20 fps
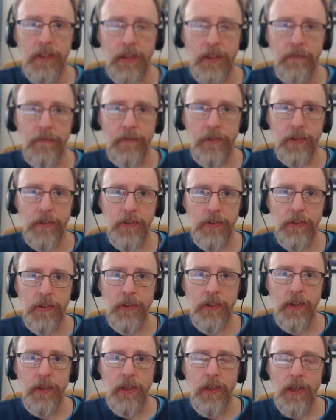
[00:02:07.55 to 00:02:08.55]

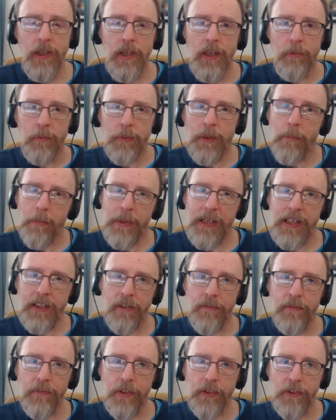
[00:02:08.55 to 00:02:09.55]
I'm reading
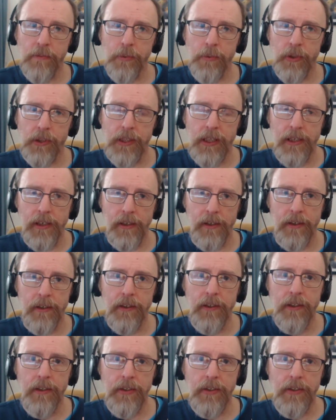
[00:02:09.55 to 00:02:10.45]
the first book here,